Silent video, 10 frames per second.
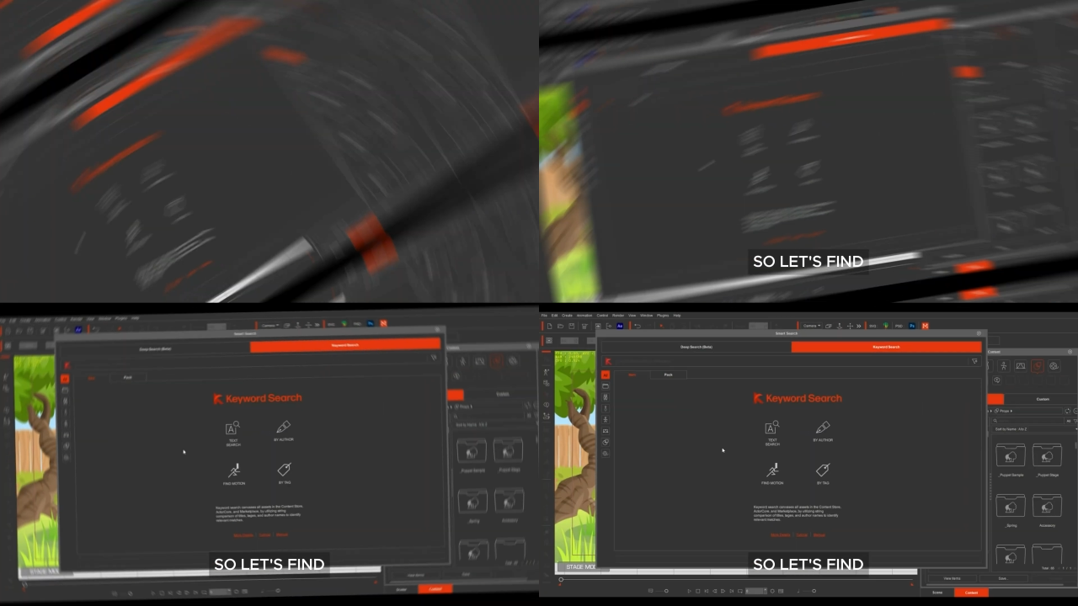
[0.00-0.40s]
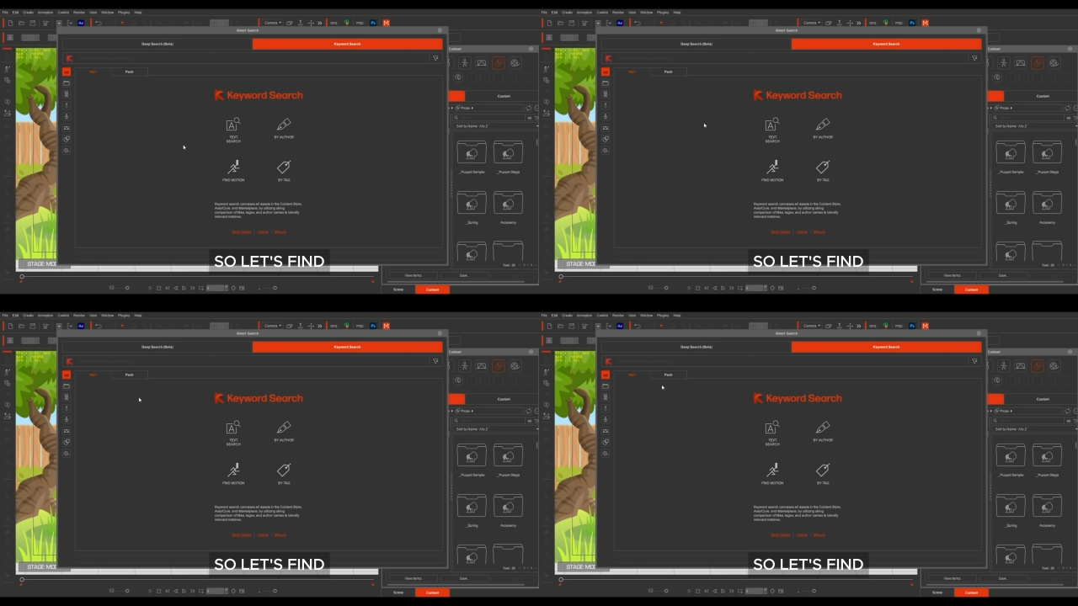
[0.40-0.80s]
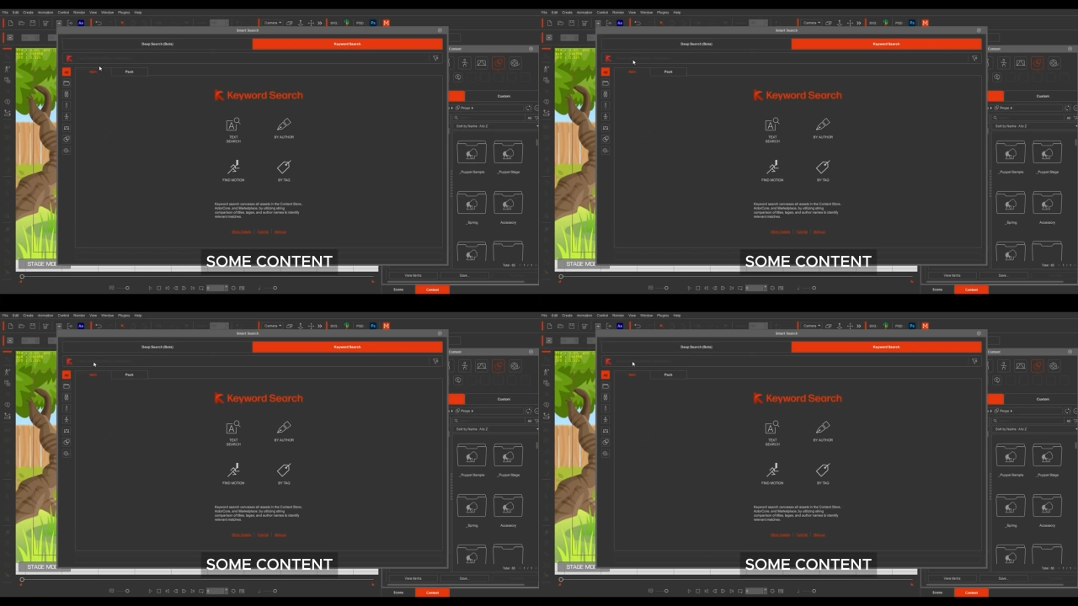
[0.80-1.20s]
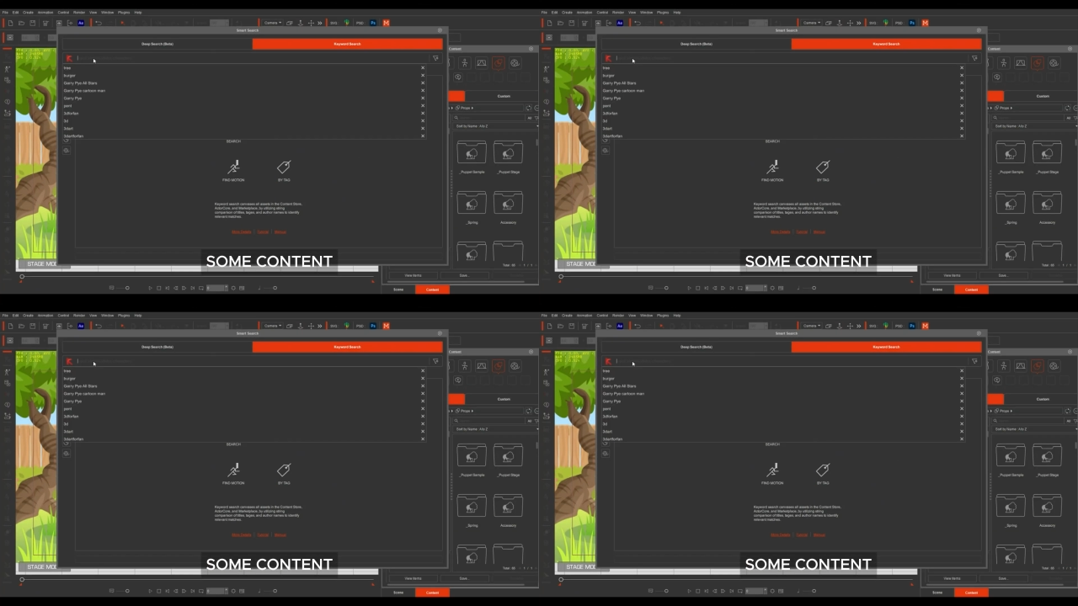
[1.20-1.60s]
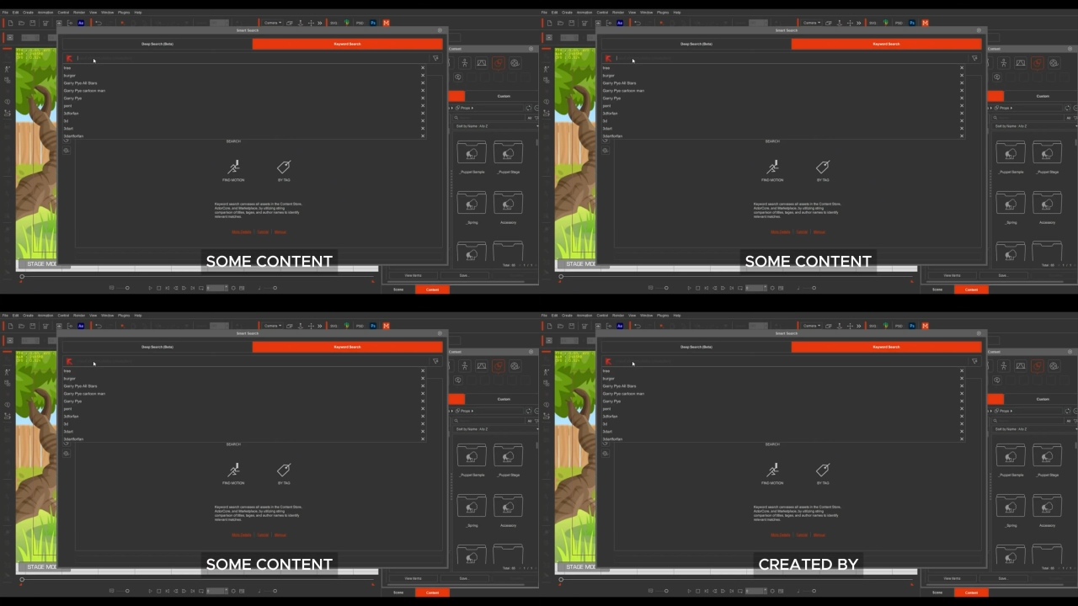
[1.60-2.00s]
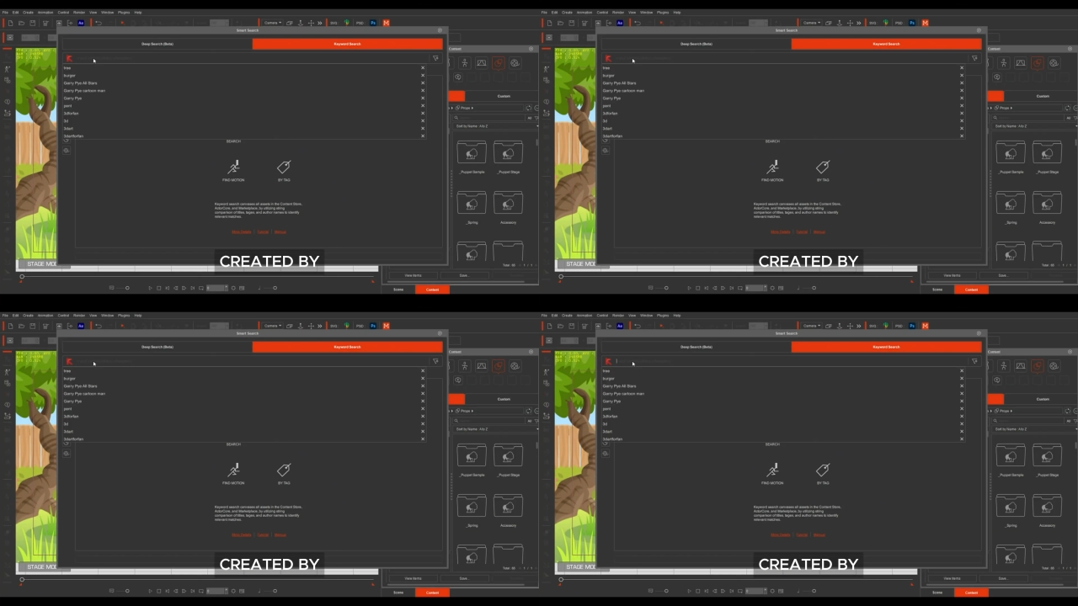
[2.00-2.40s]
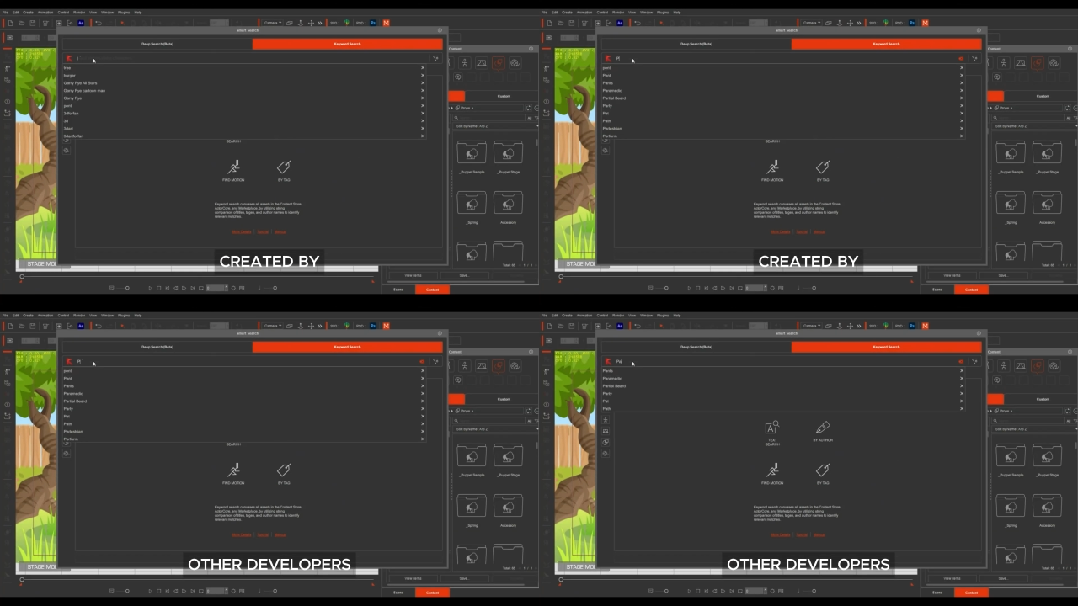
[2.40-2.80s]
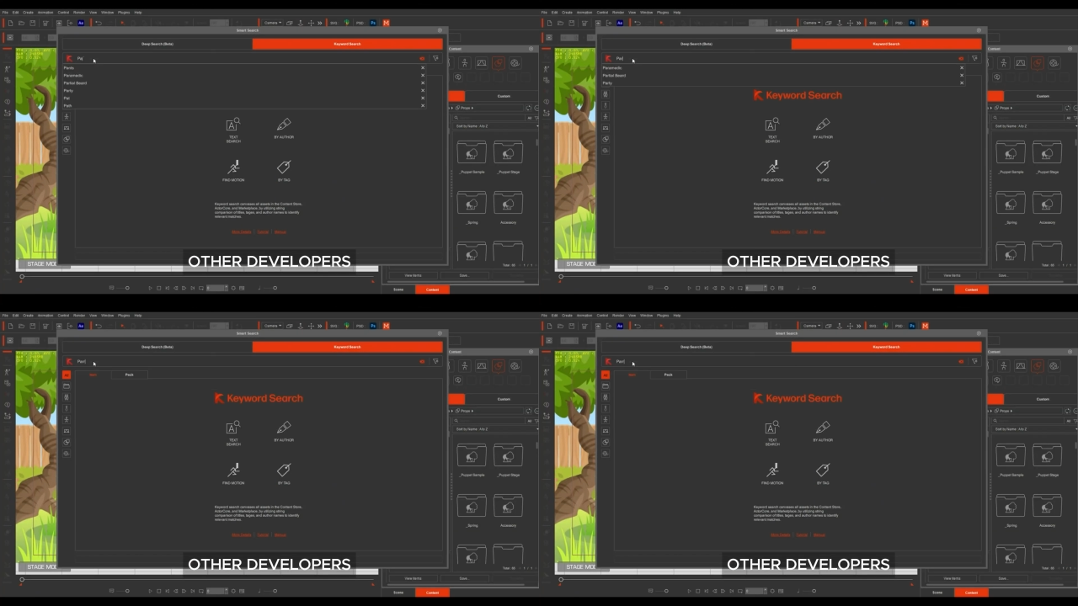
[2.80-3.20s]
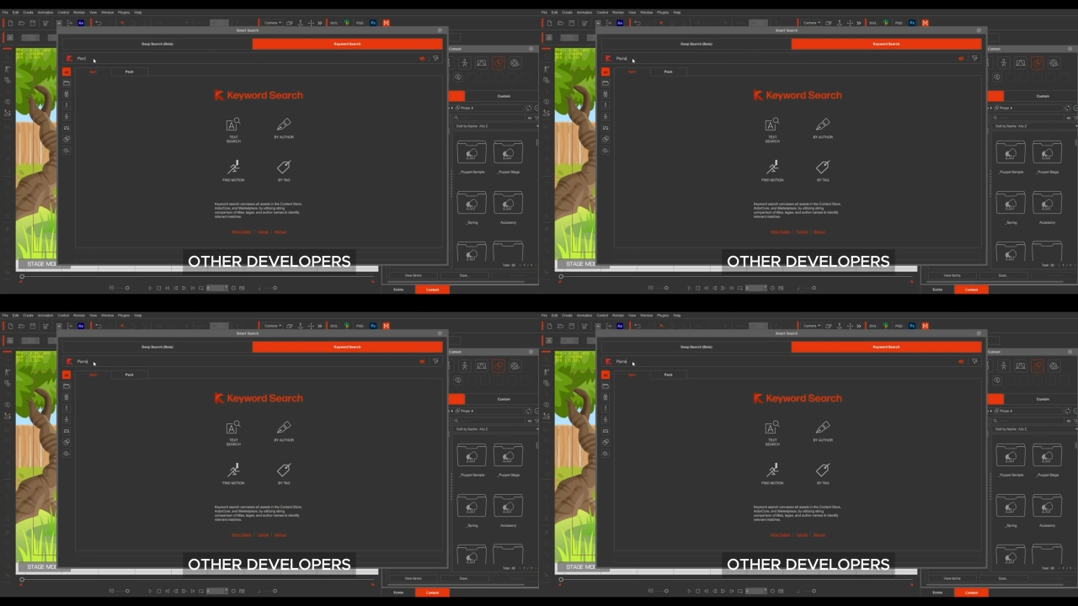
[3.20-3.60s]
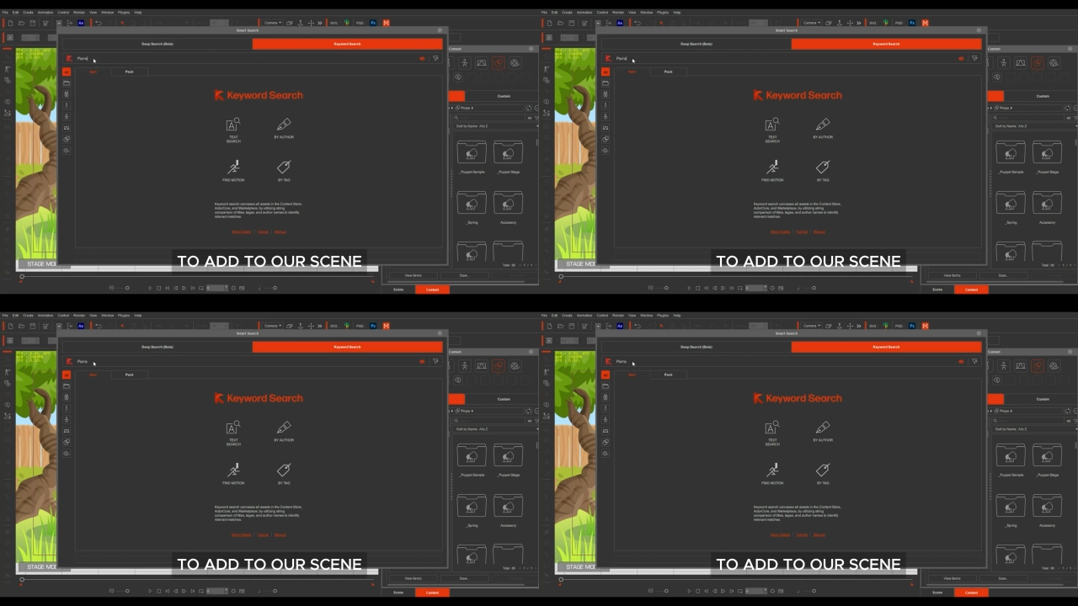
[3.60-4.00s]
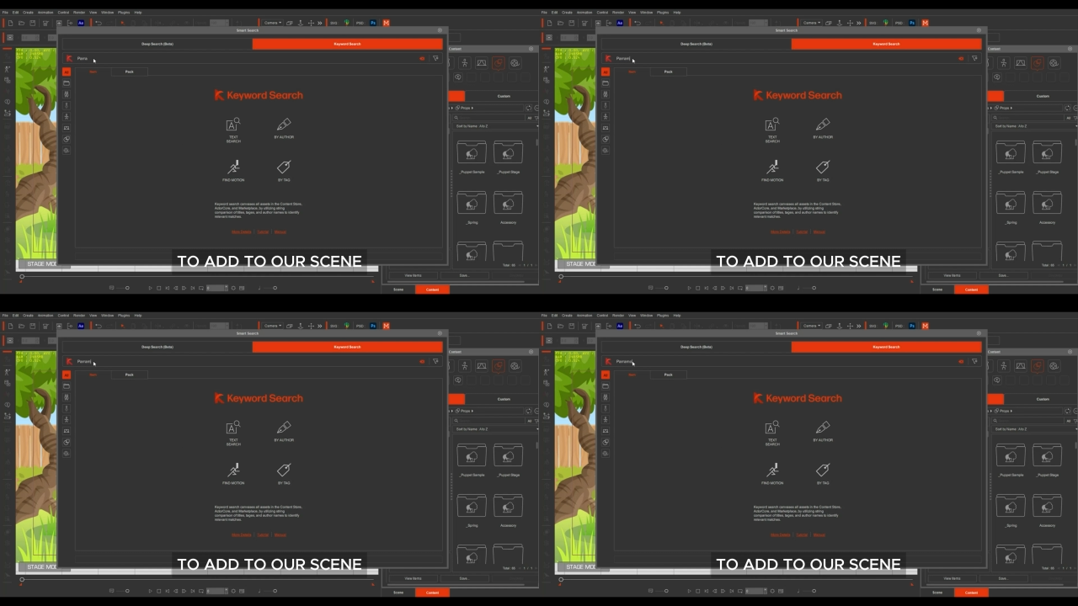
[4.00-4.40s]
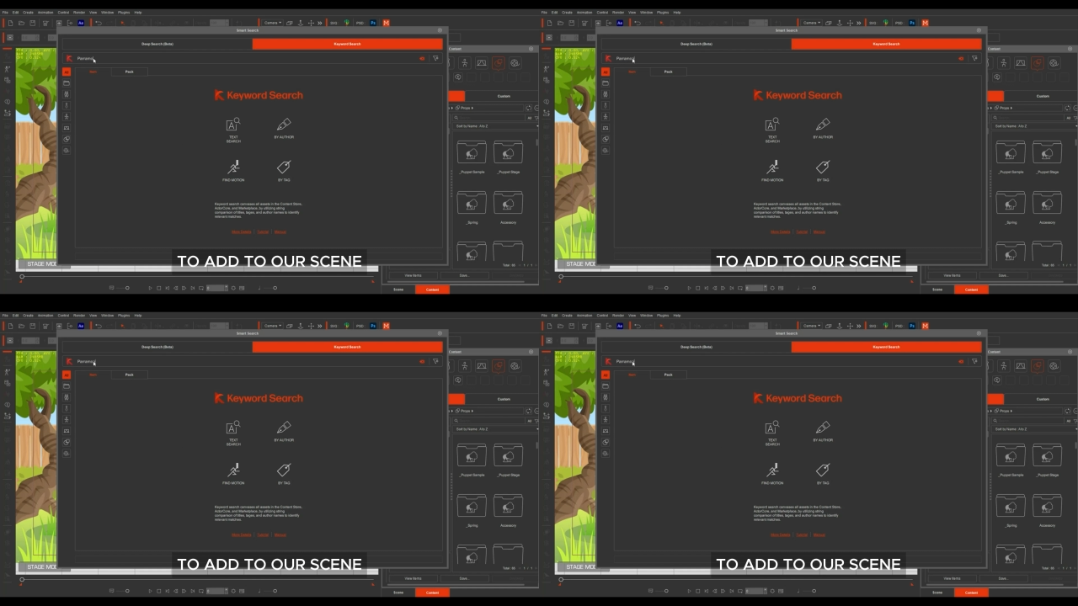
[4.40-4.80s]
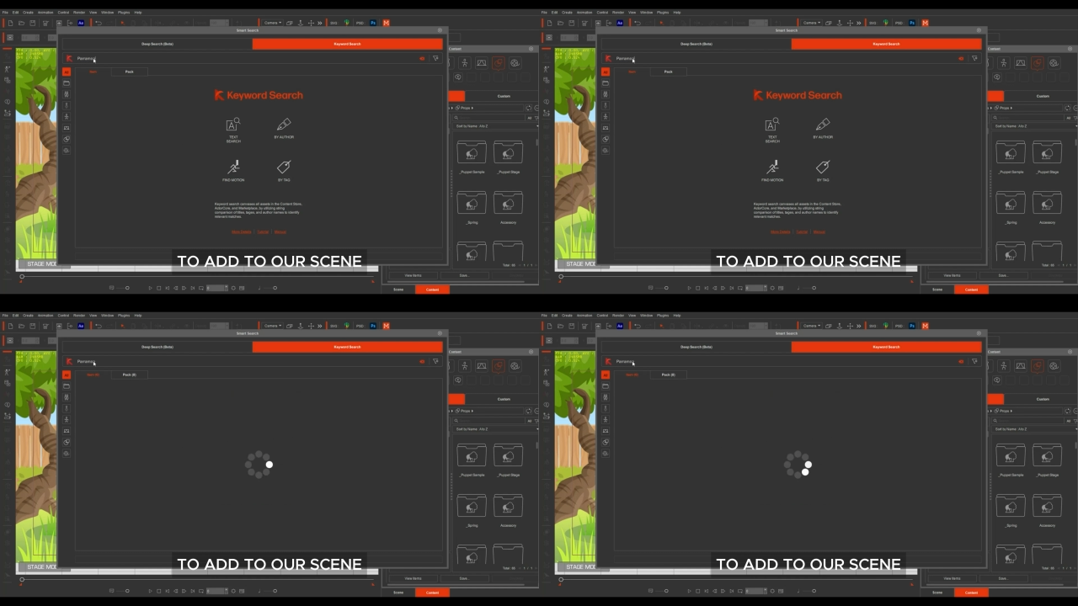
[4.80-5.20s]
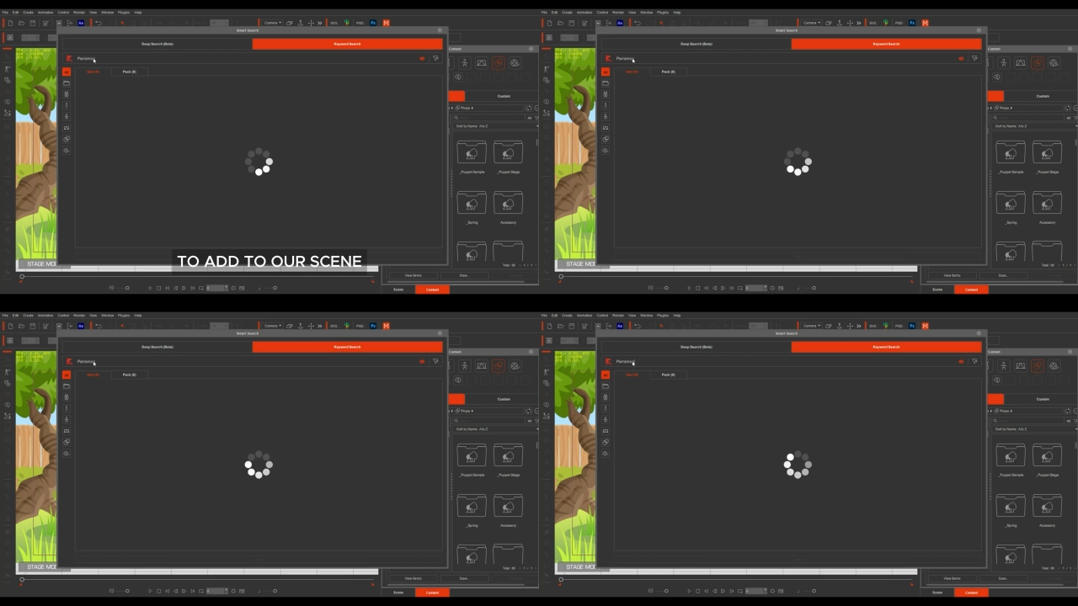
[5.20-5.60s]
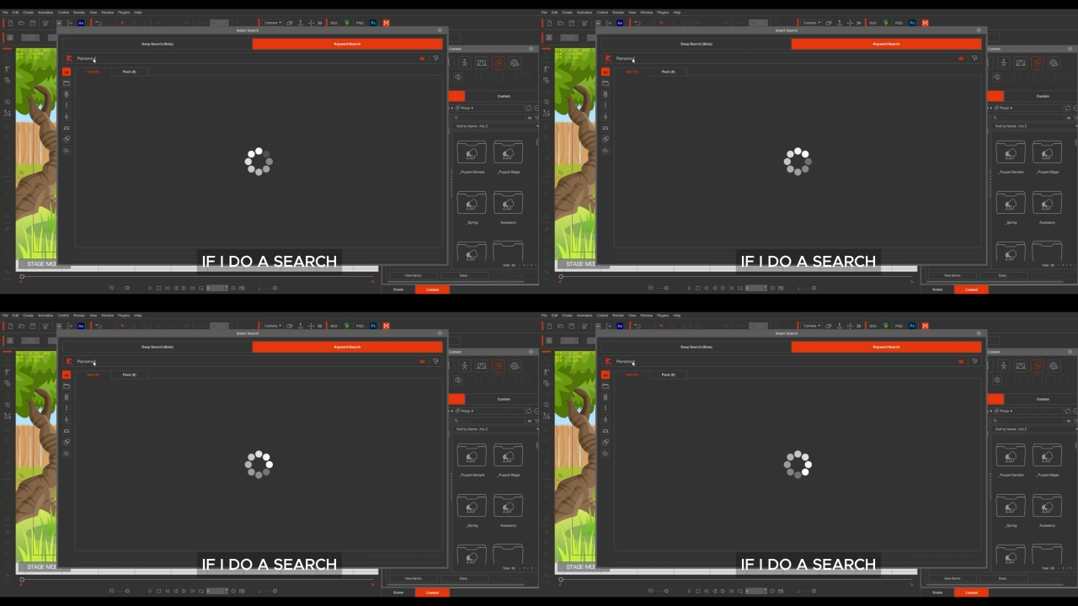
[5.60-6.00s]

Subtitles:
Nobody's mouth can be seen.